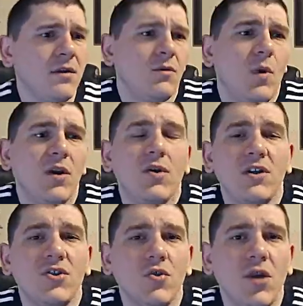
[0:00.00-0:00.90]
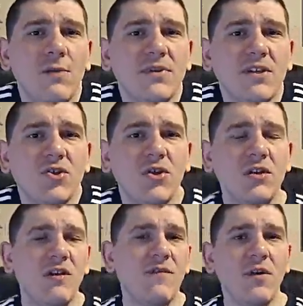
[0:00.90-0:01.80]
what good is your great position
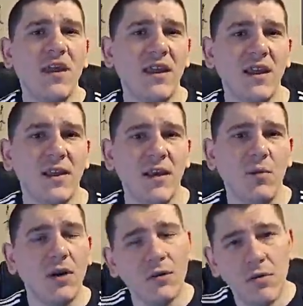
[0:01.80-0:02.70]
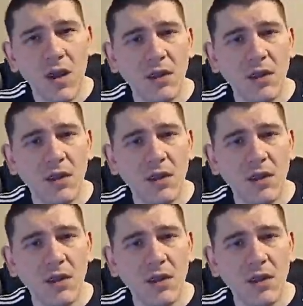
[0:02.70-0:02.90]
if you can't kill anyone, right?